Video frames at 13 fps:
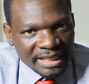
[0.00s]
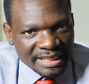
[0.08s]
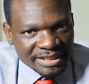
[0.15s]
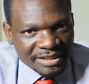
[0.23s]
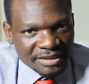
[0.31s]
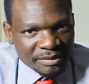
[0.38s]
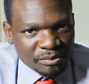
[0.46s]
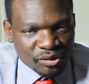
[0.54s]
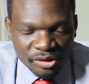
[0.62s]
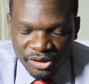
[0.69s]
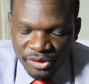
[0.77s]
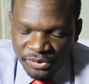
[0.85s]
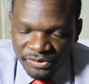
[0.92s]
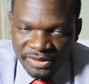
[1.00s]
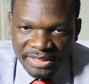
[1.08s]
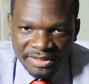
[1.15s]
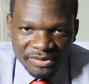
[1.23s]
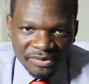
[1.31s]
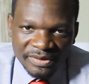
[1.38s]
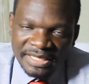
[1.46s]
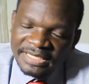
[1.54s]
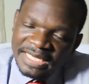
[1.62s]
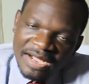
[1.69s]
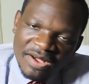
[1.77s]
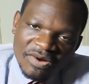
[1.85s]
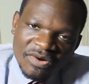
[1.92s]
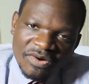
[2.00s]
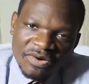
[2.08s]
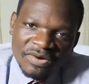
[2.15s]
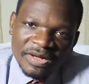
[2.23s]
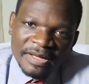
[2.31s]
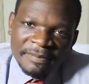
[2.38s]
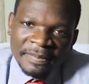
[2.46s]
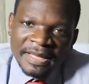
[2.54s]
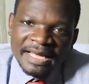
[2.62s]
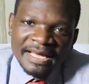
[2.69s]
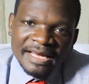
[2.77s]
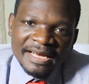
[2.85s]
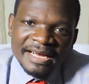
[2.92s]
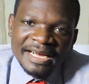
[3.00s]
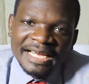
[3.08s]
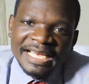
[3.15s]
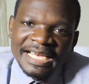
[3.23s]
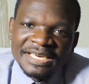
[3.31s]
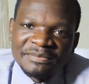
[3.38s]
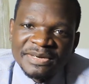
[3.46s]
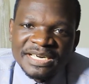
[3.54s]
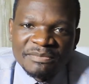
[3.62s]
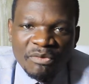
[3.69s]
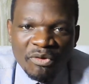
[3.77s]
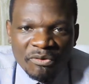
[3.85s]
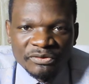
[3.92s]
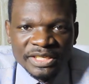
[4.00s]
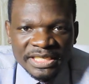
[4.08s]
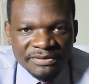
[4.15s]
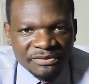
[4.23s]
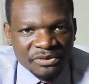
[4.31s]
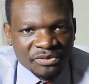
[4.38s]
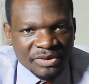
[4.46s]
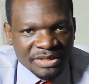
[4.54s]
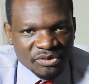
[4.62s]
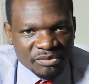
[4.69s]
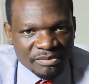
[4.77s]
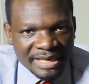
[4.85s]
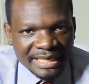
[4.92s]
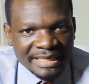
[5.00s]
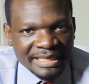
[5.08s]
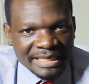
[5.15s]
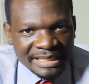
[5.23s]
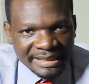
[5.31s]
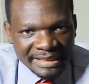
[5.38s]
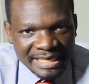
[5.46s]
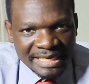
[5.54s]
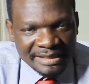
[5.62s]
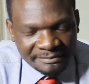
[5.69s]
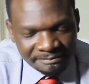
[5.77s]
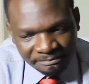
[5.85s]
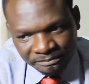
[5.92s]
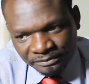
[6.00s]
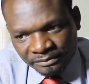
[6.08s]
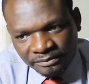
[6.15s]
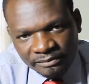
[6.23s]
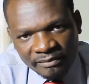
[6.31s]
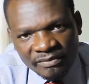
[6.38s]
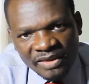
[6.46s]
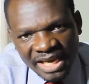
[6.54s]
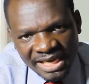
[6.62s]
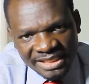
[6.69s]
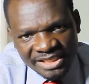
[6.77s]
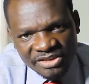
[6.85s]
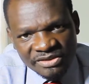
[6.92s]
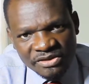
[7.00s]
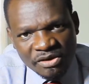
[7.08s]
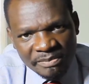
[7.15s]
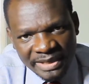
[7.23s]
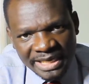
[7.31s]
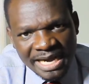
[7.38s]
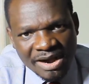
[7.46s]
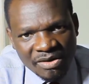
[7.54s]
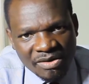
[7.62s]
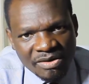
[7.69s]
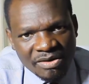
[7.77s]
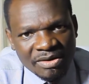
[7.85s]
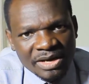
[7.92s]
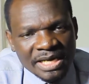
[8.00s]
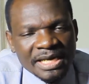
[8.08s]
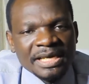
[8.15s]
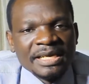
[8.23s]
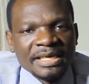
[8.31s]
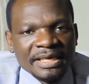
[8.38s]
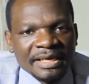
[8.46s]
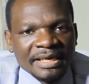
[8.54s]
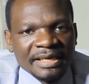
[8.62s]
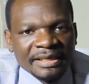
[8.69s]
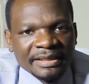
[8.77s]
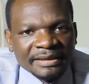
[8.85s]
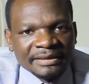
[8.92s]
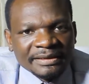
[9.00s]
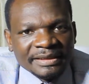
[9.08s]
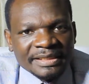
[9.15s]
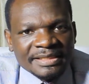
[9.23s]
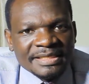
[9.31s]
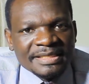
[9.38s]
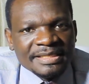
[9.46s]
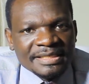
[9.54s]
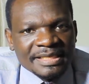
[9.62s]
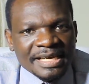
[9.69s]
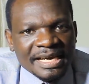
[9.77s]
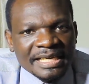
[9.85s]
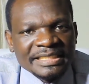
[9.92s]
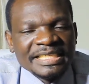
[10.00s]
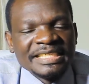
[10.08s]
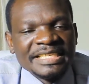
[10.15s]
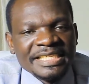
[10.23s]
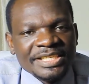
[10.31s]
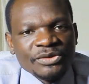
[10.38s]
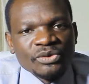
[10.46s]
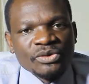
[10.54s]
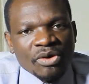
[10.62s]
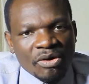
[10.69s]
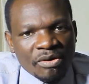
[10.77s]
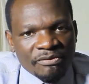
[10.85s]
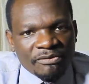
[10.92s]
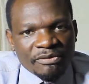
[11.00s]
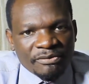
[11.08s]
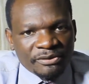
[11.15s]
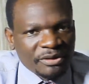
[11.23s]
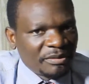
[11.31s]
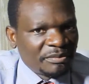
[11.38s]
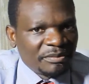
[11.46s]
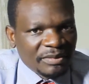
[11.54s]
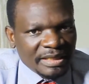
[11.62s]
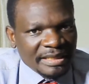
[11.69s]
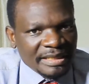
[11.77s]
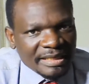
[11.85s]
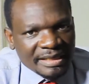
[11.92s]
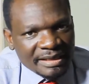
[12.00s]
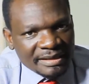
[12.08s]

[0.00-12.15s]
is produced. So this alcohol can be removed if you want to make clear and not opaque alcohol. It's actually distilled off from the